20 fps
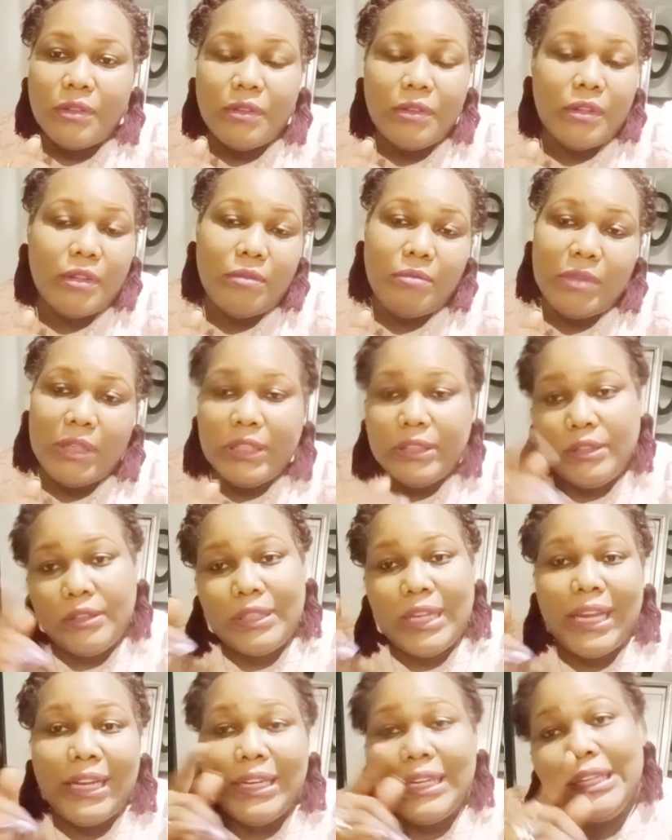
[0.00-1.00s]
or well,
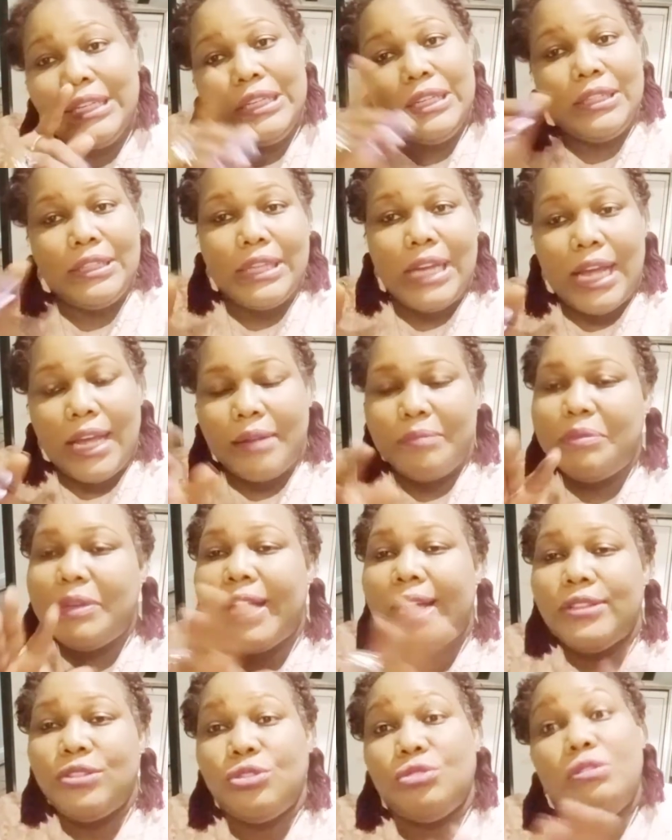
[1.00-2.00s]
technically not, I'm
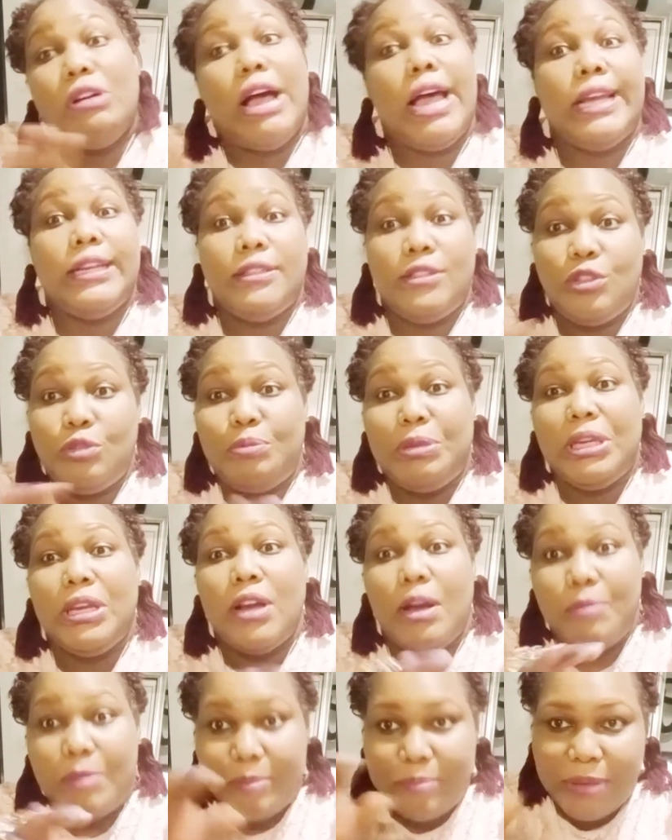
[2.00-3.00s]
not trying to
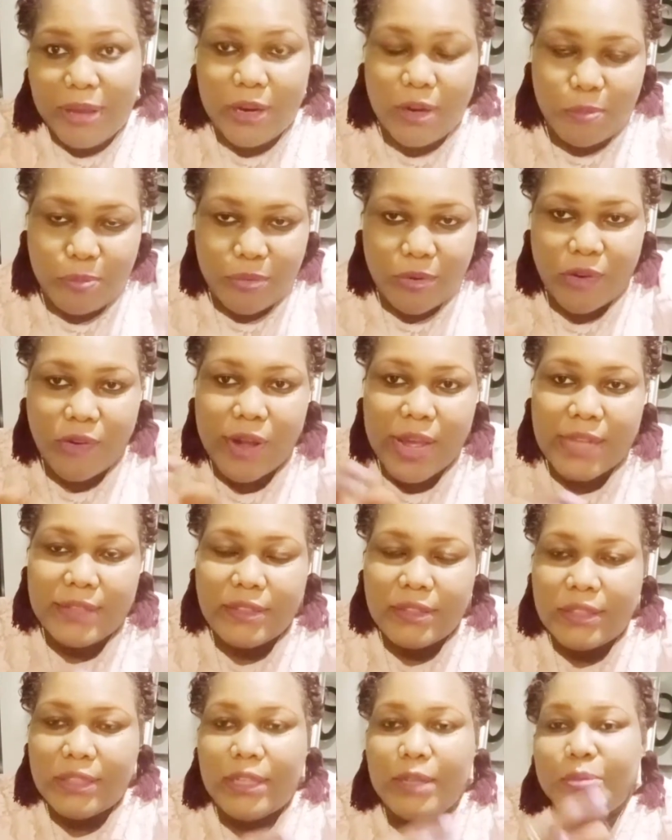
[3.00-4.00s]
become a better
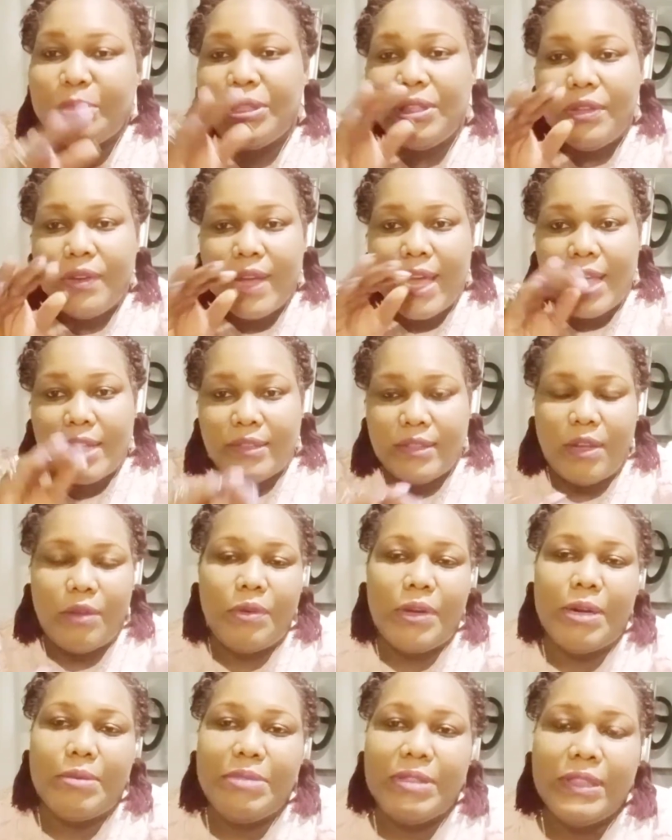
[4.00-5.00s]
procrastinator, but you guys get
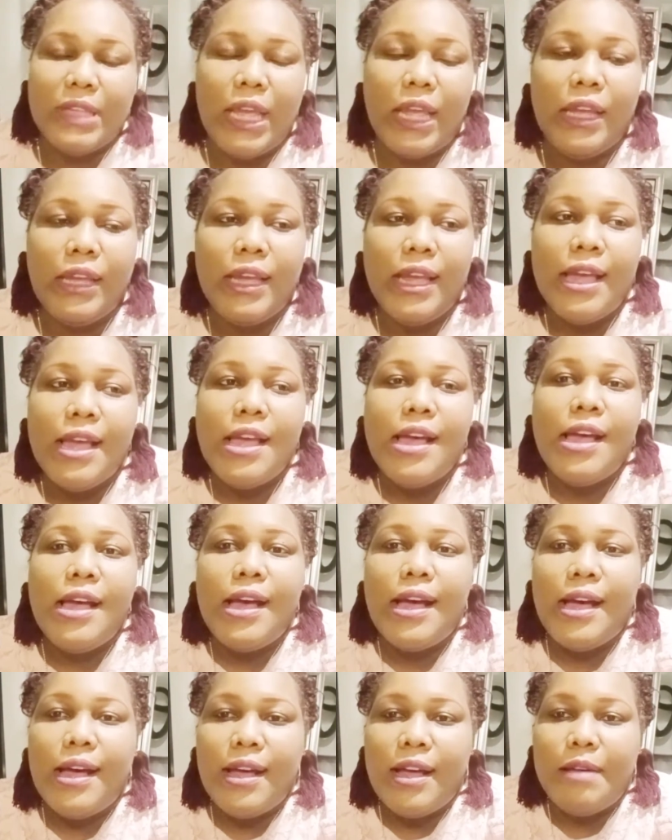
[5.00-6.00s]
what I'm saying.
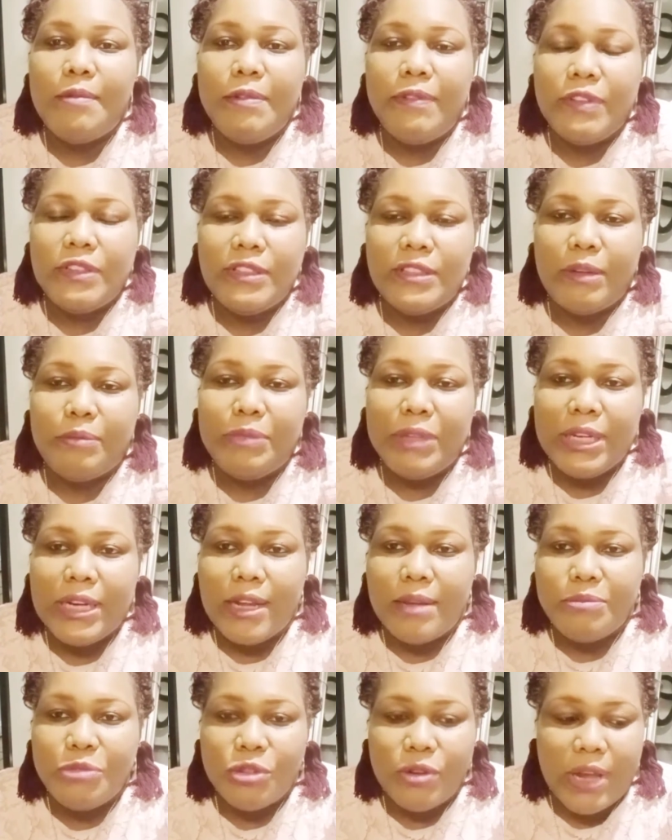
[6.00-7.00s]
If it's something
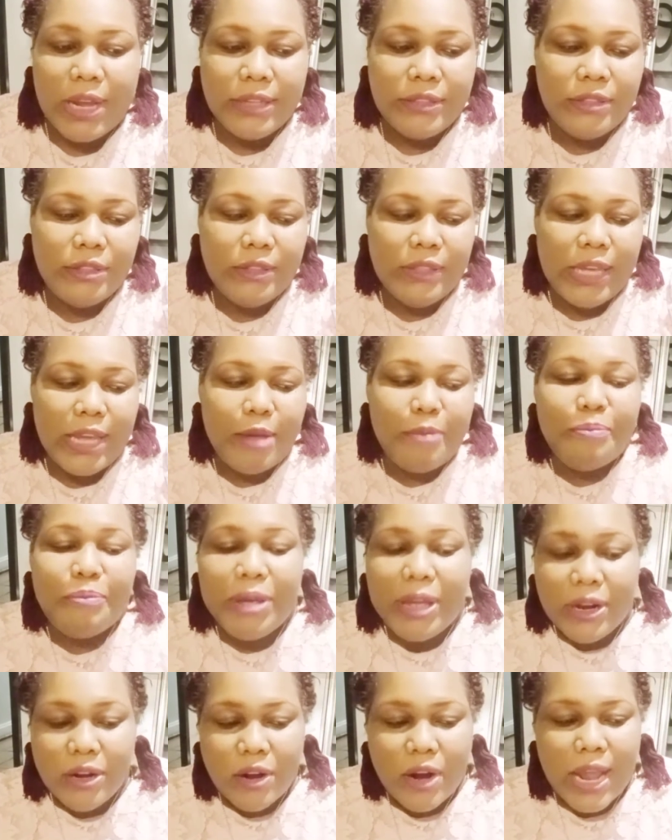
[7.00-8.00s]
that I'm trying to get
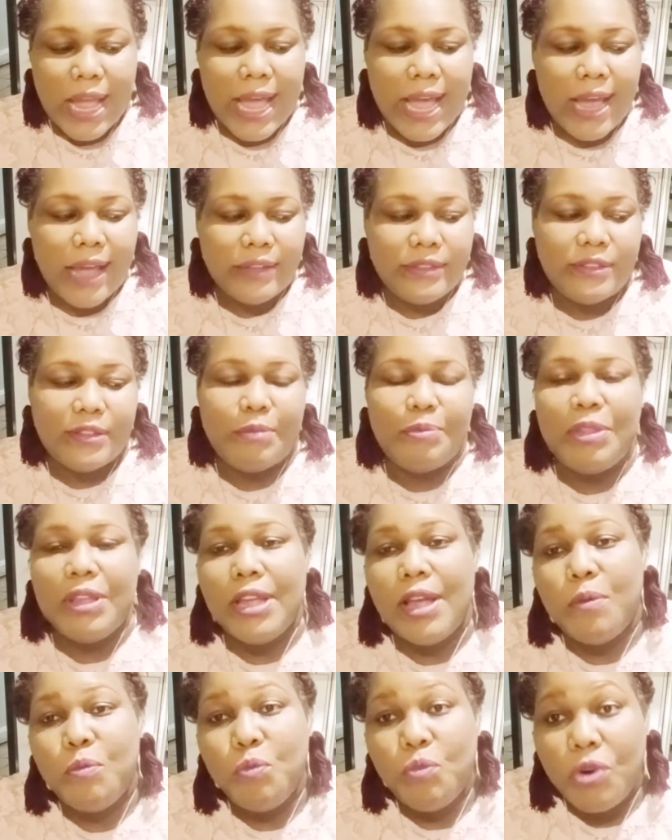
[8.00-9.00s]
better at,
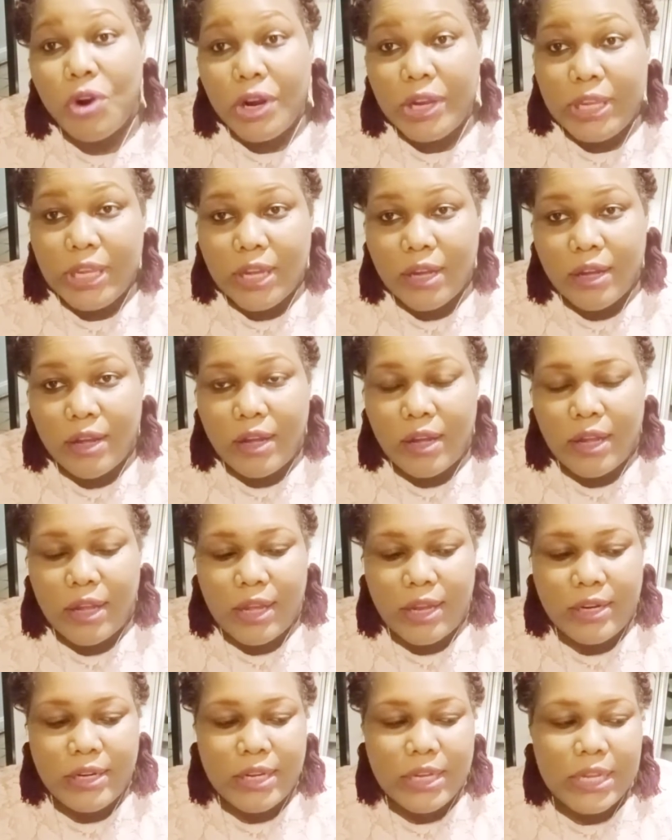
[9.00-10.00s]
something I'm working
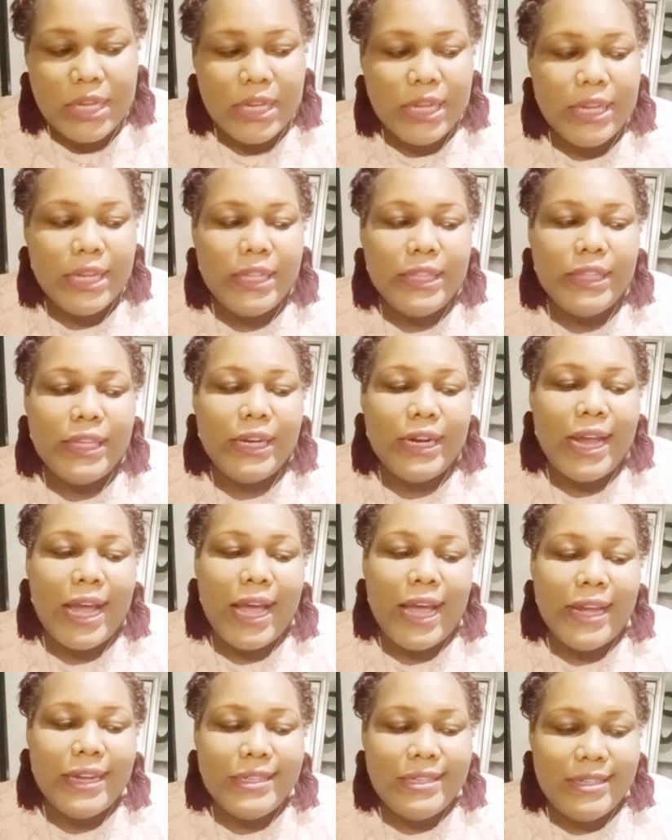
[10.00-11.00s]
on, then
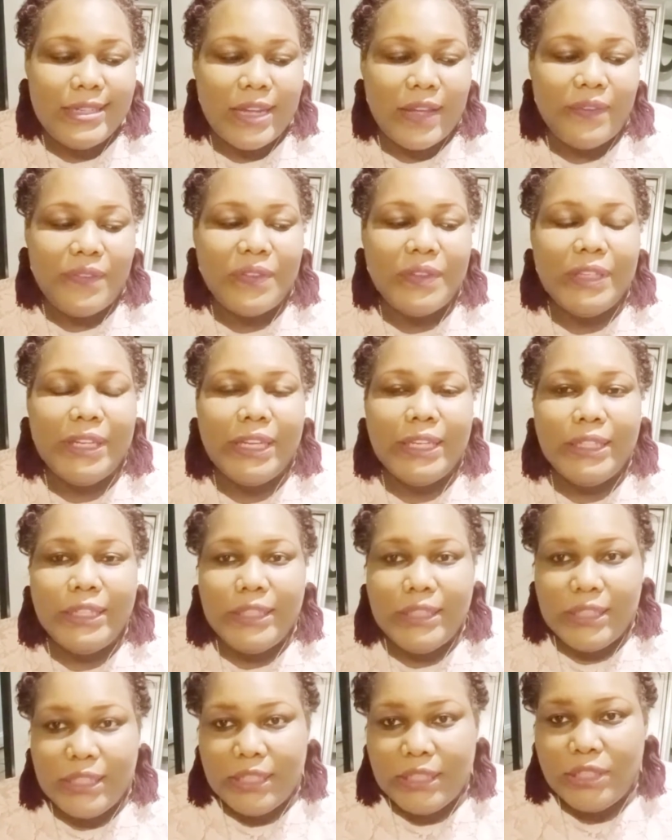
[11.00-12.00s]
I
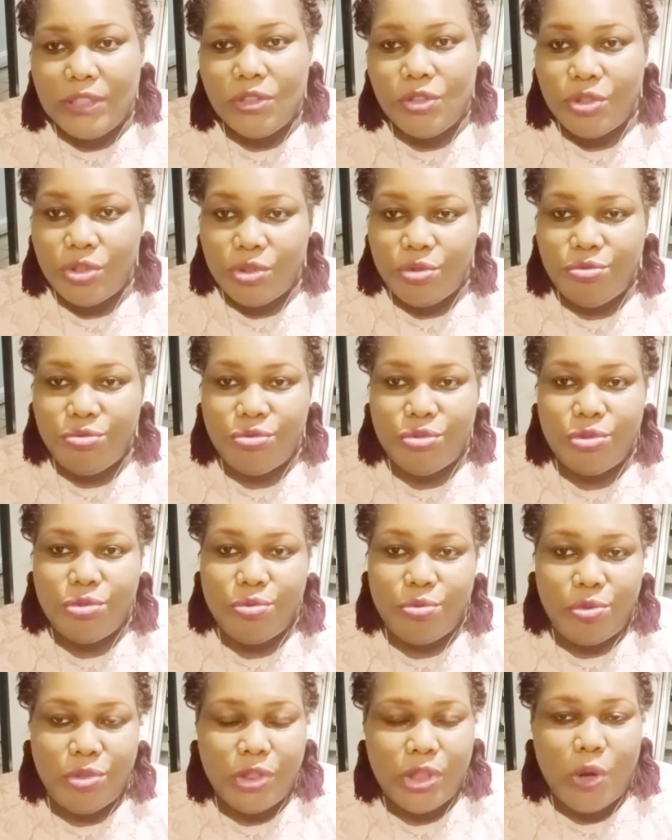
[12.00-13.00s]
definitely need to
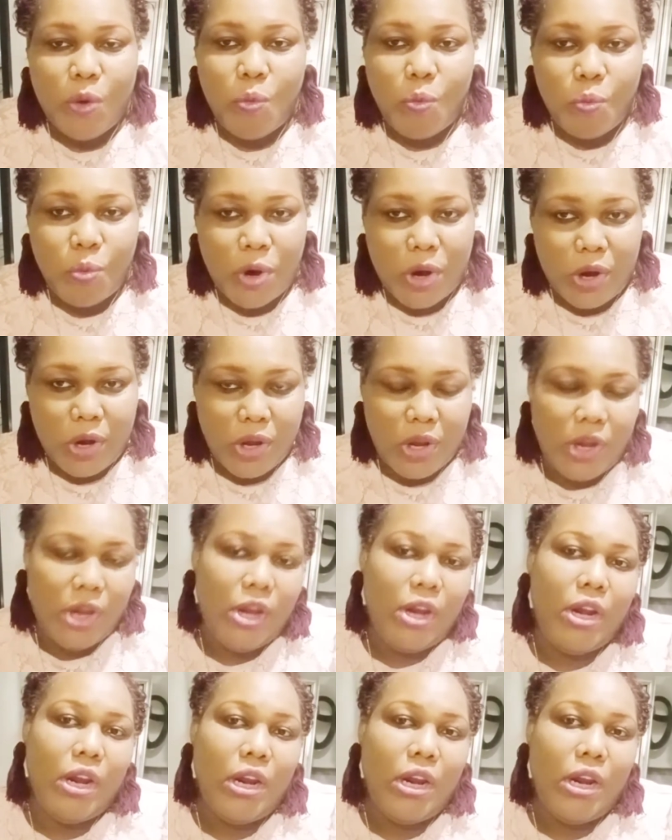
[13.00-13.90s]
do the work.